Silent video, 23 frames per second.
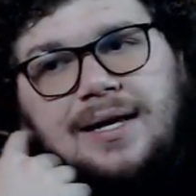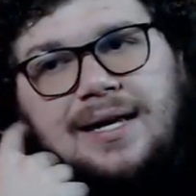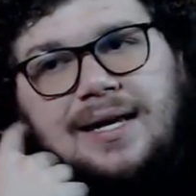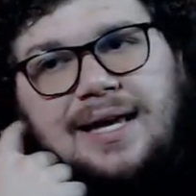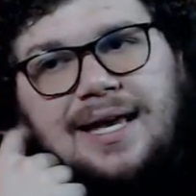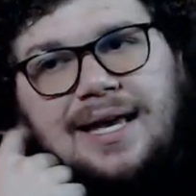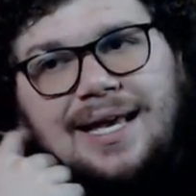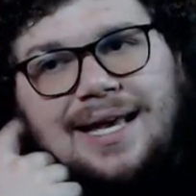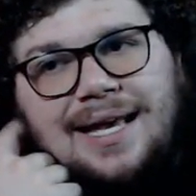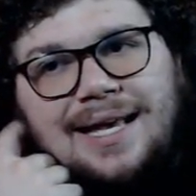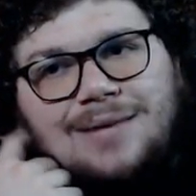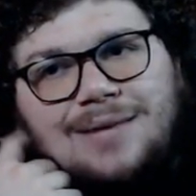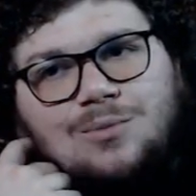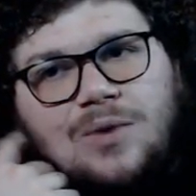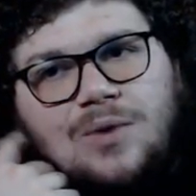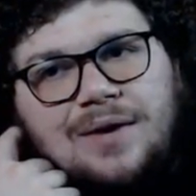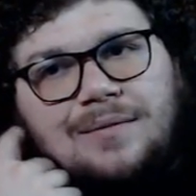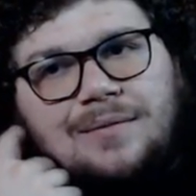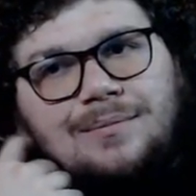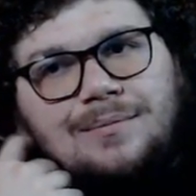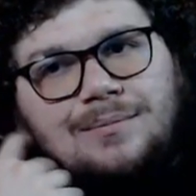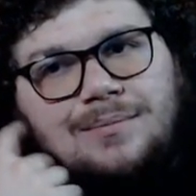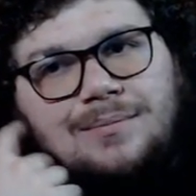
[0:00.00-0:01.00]

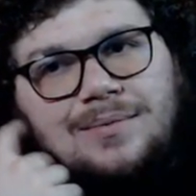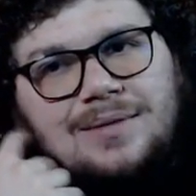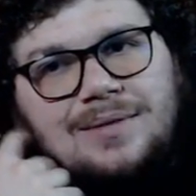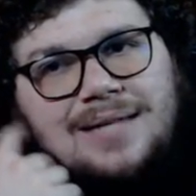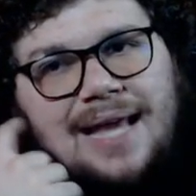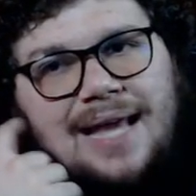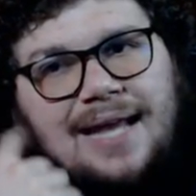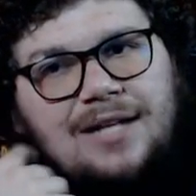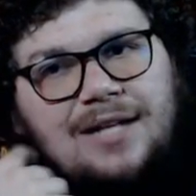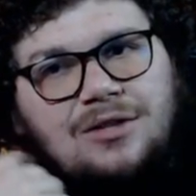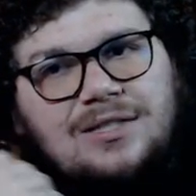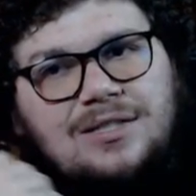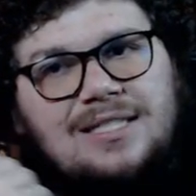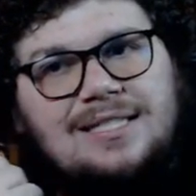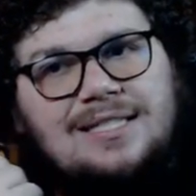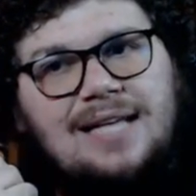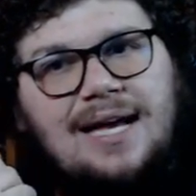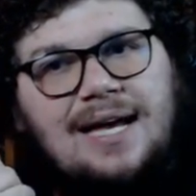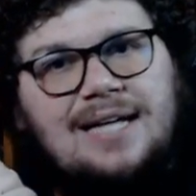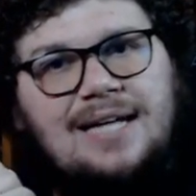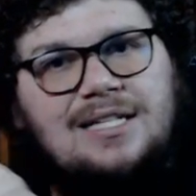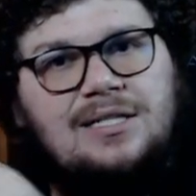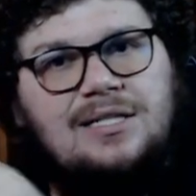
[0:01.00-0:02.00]
When Daniel
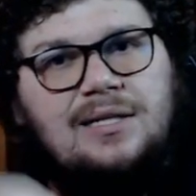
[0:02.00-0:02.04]
decides